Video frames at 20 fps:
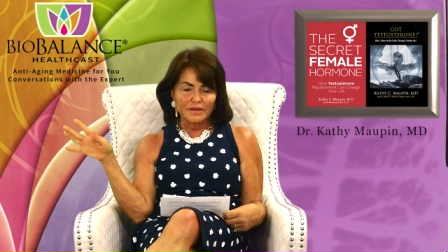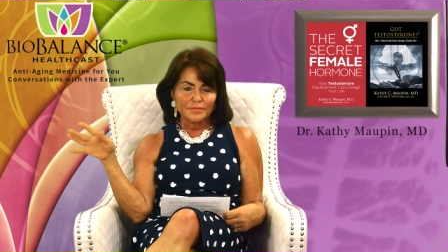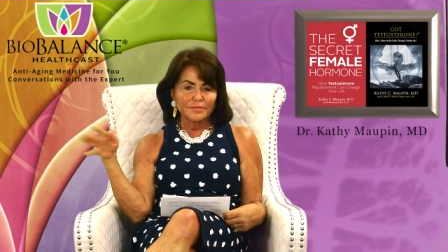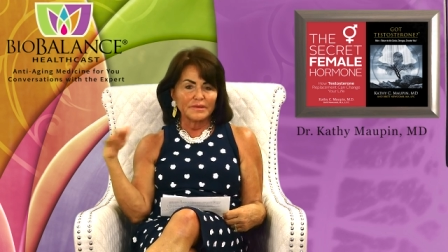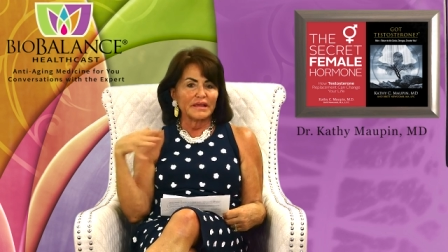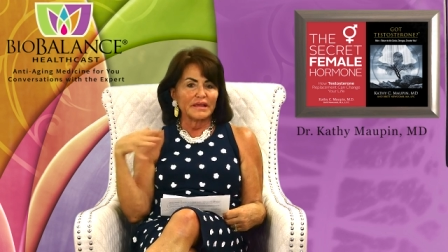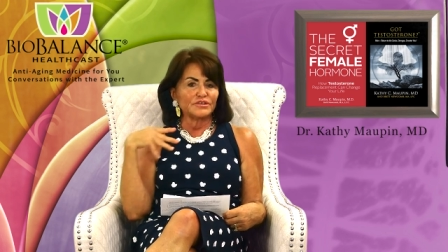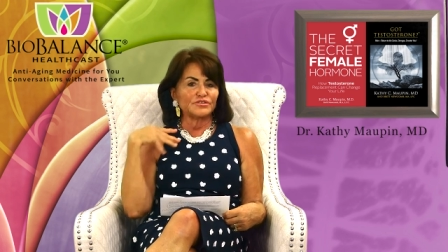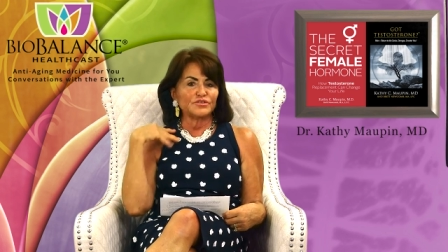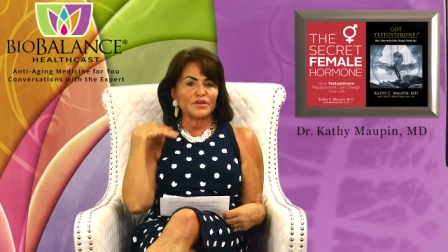
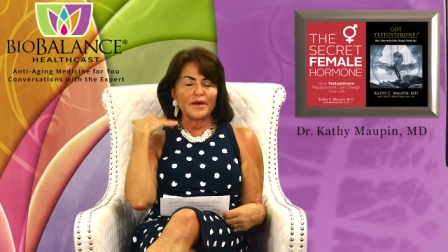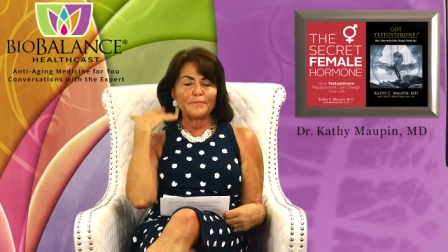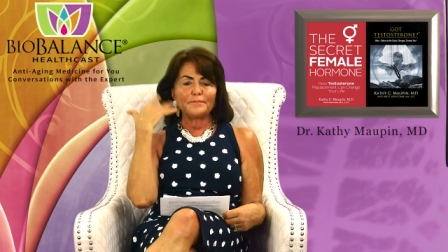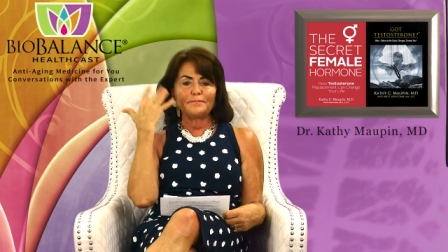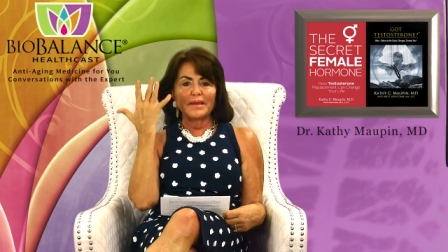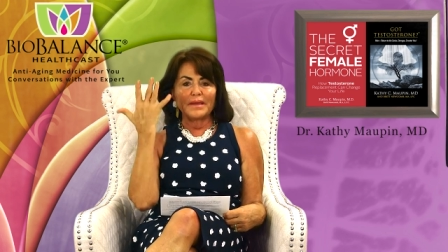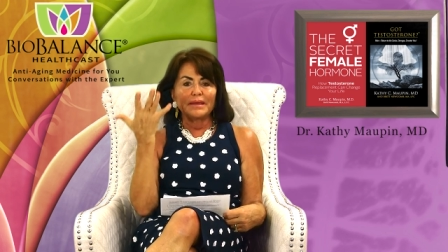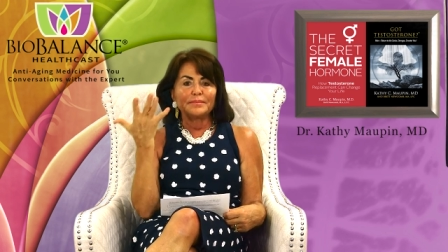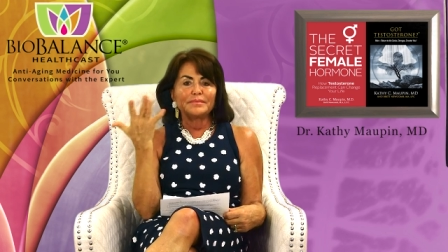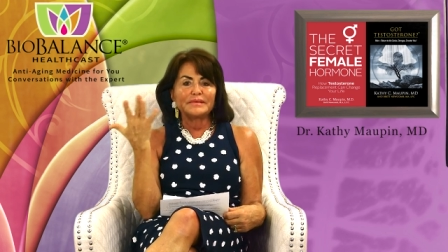because you have
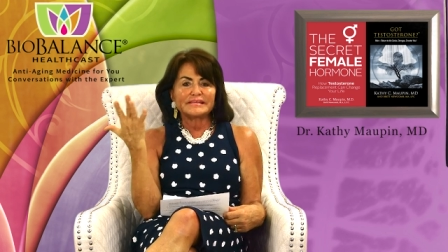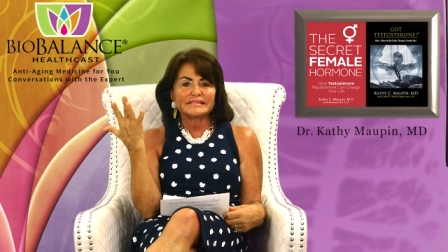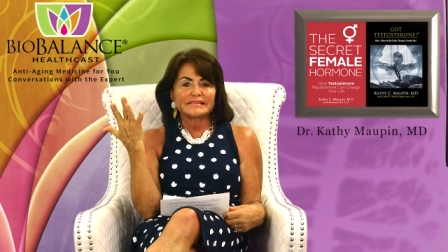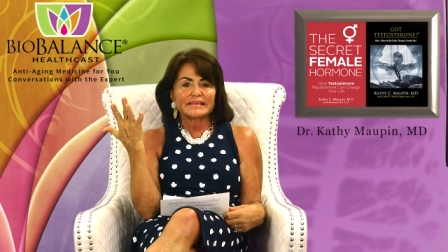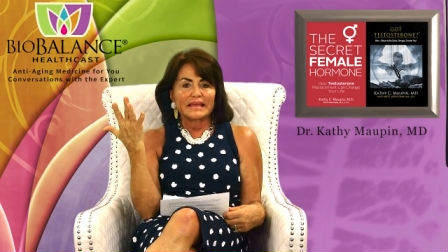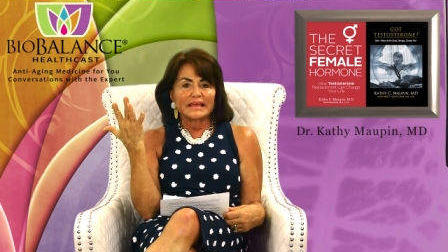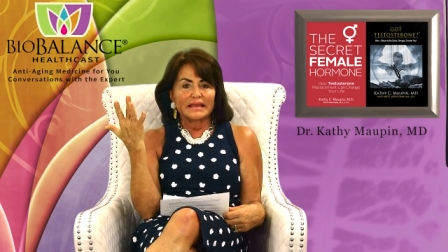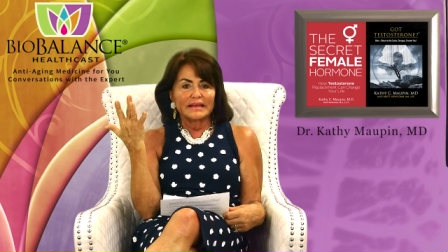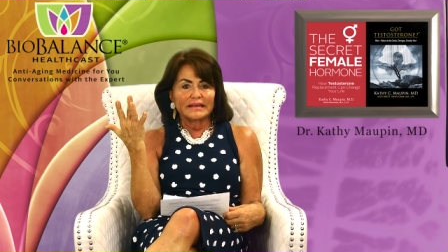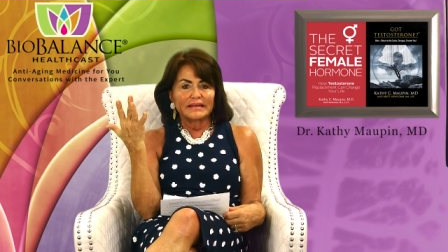baby
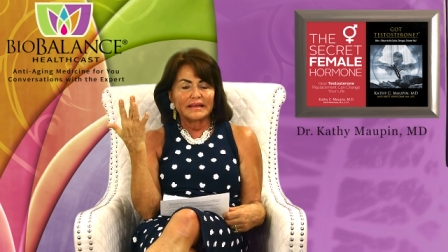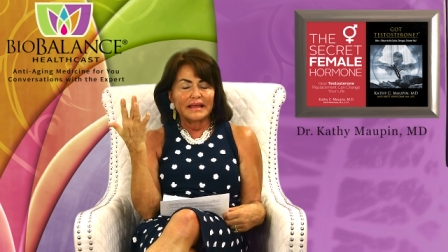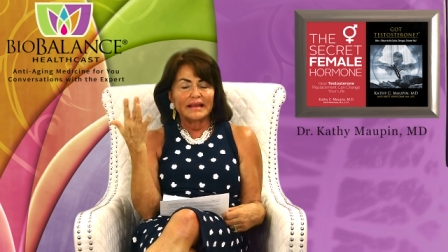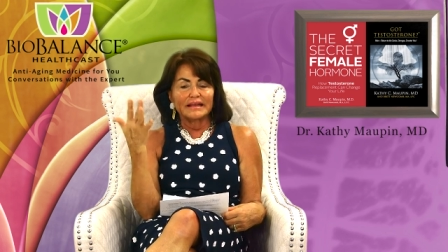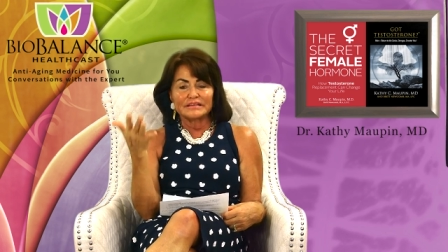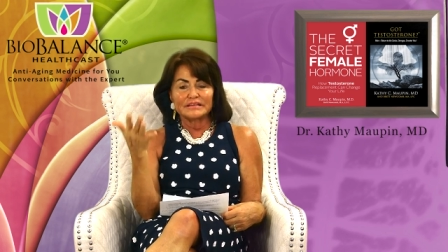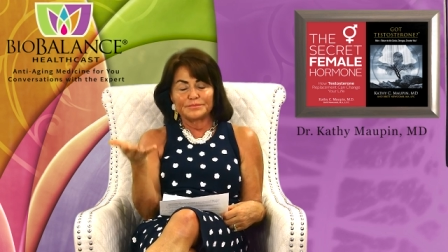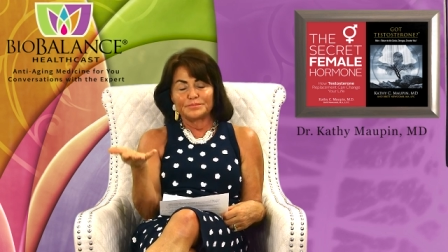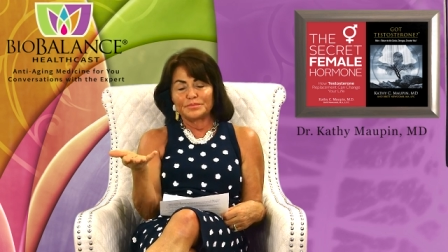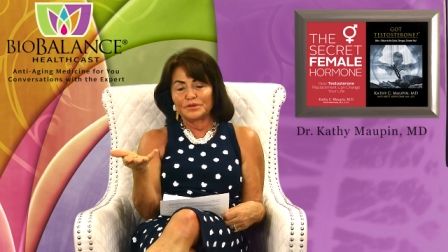skin and
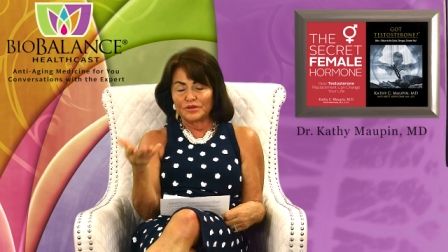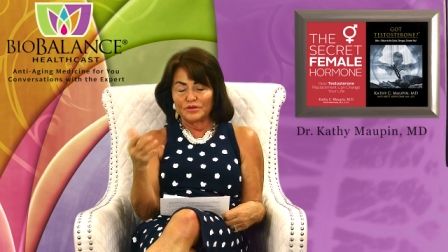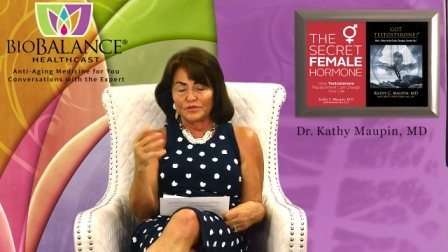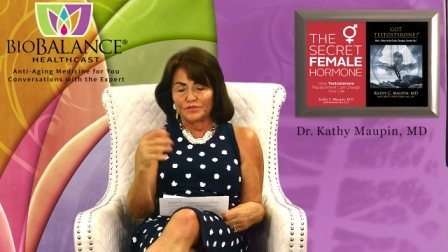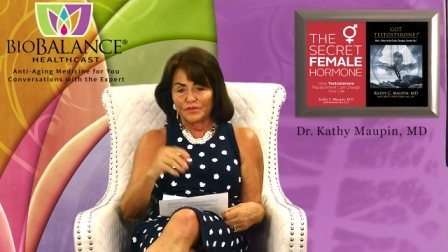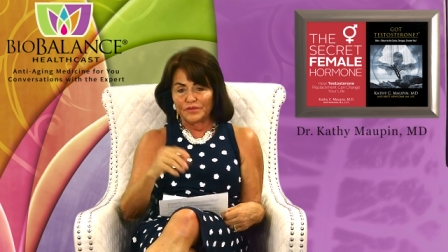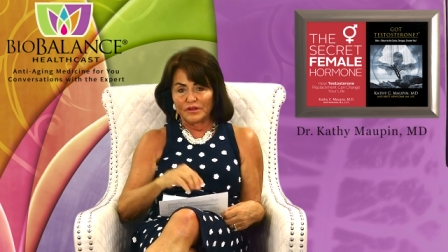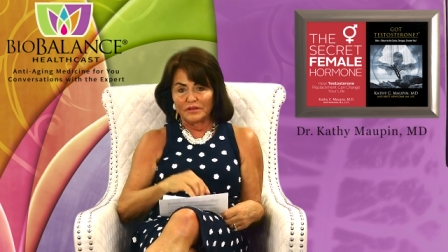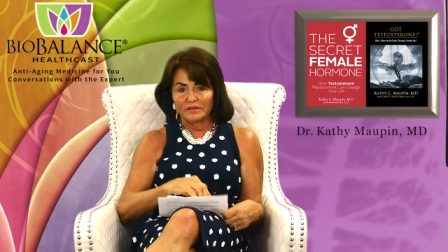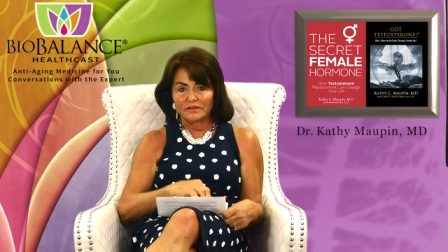it's
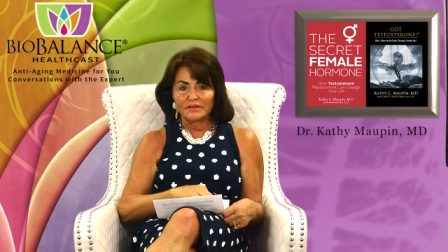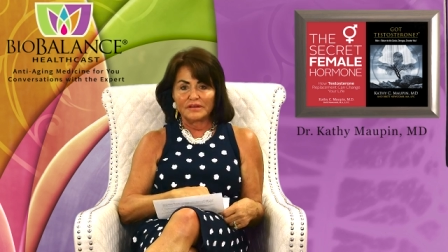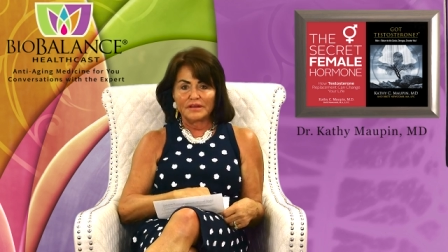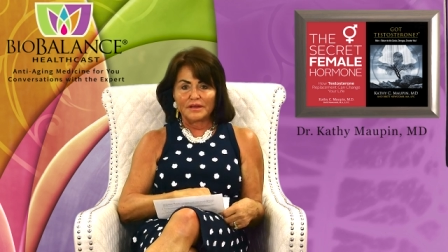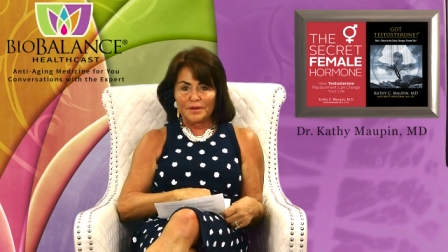beautiful.